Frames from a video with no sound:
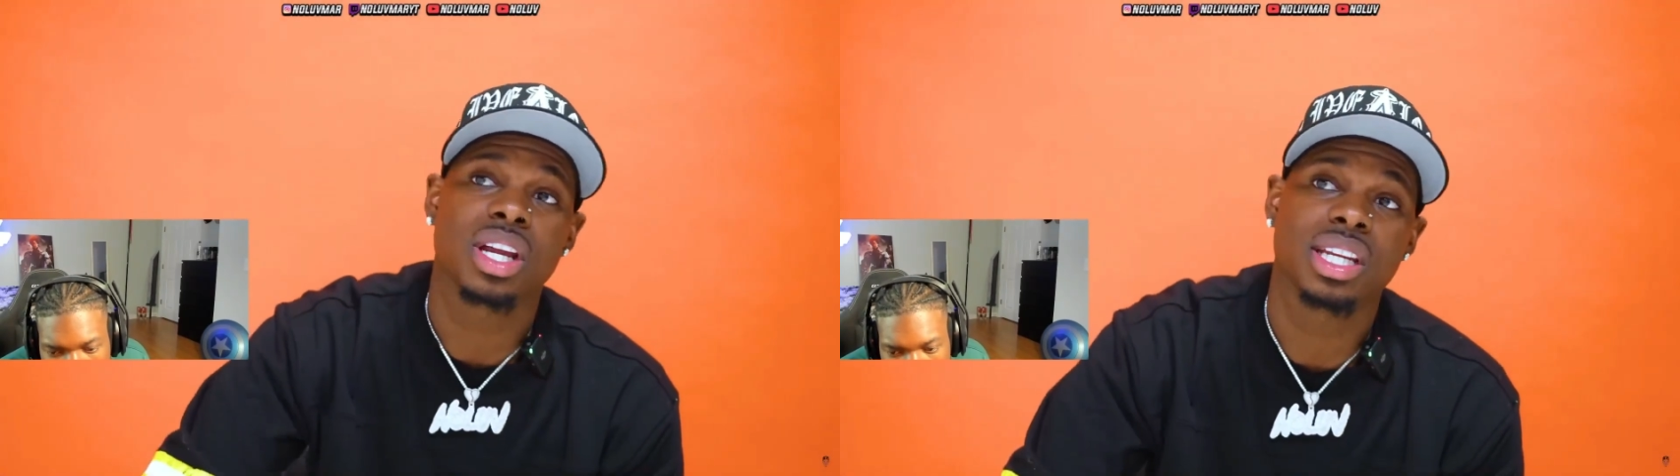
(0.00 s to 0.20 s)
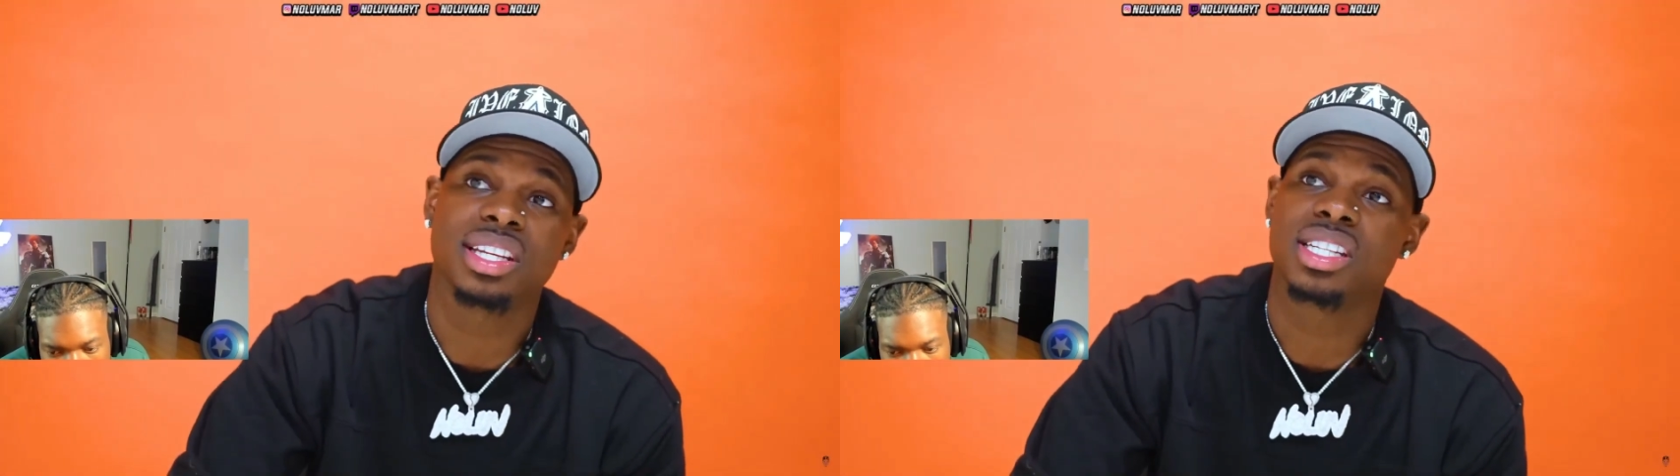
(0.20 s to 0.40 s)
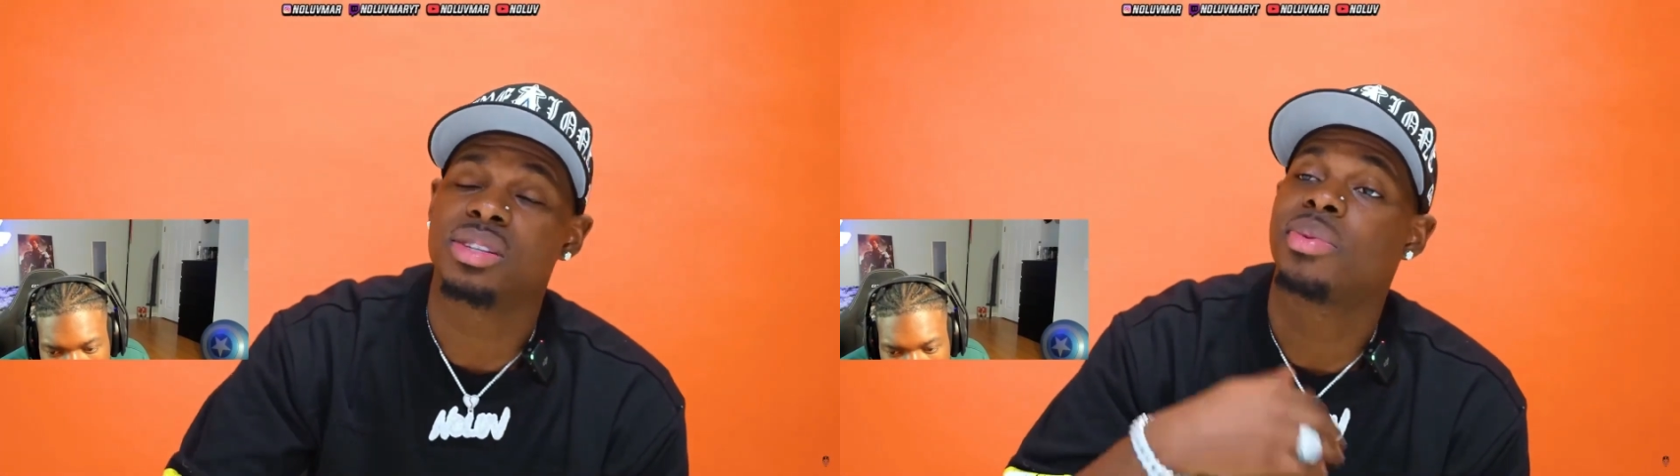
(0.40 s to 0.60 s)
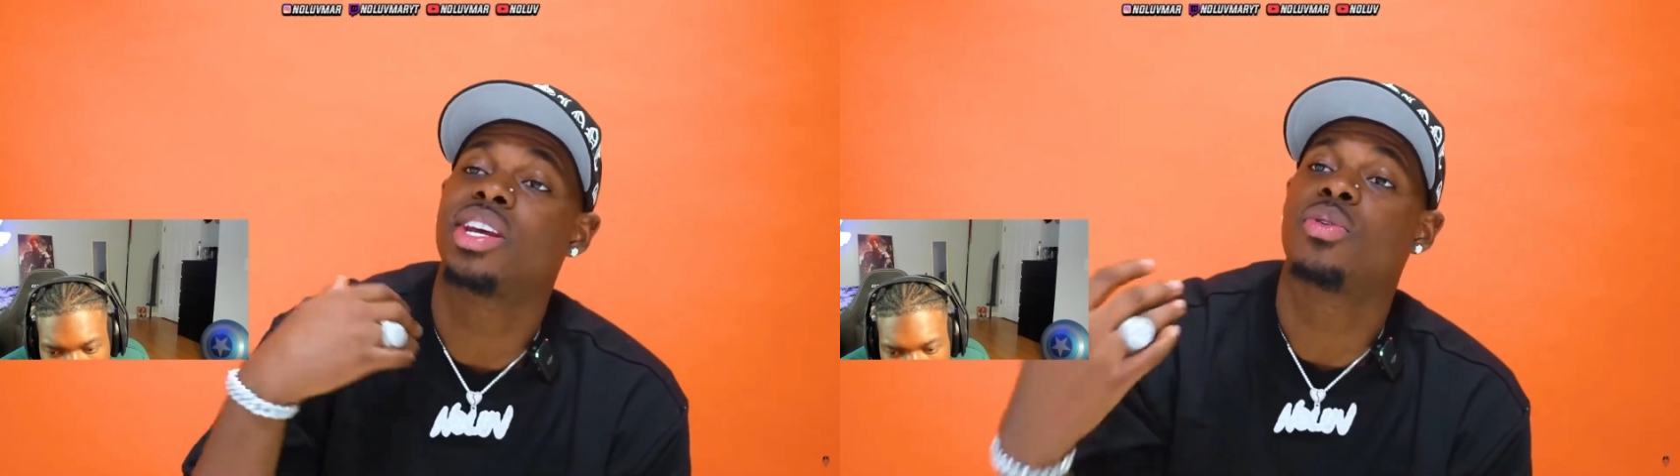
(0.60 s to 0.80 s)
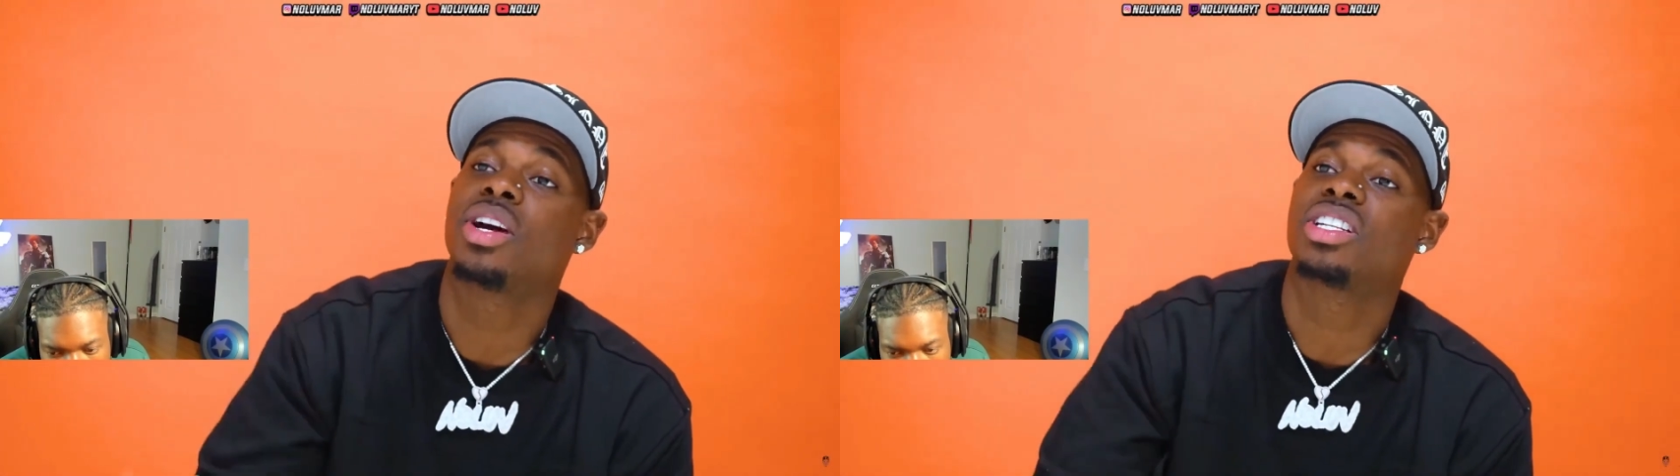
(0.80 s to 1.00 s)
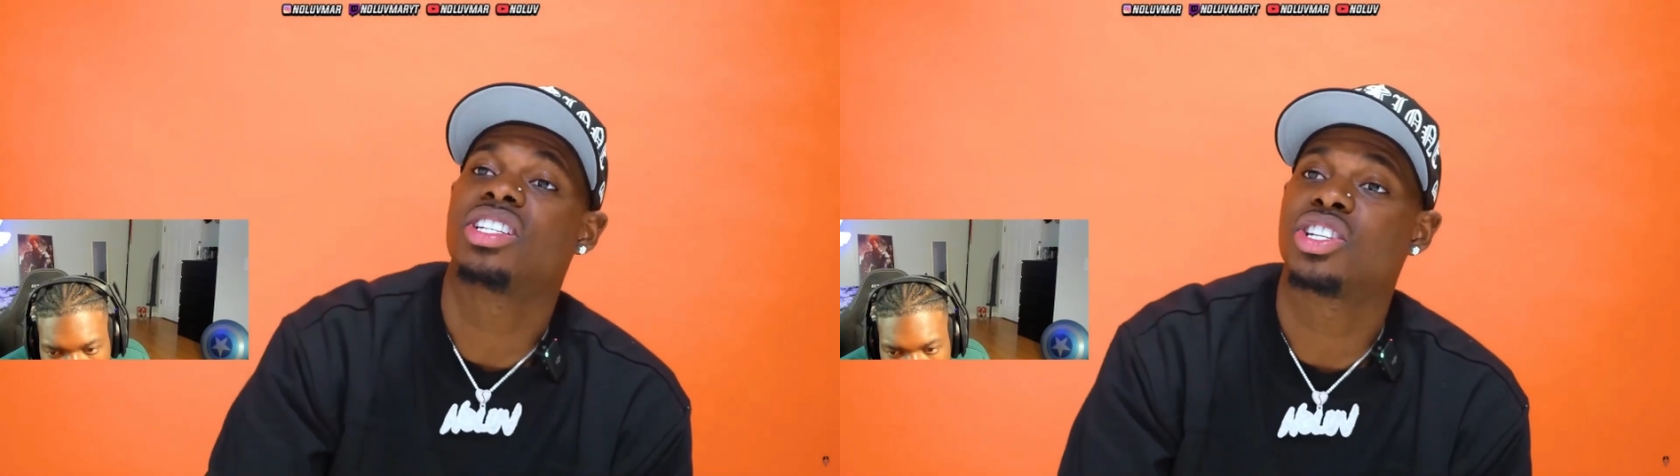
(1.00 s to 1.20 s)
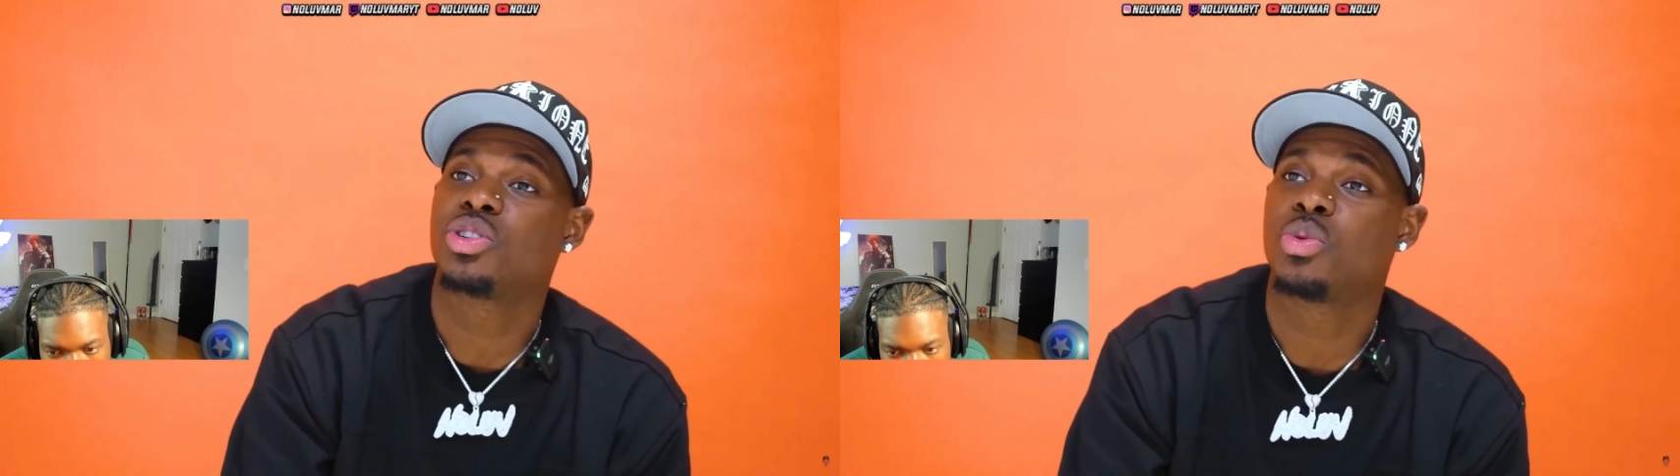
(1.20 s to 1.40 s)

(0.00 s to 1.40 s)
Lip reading: that list, as many questions as you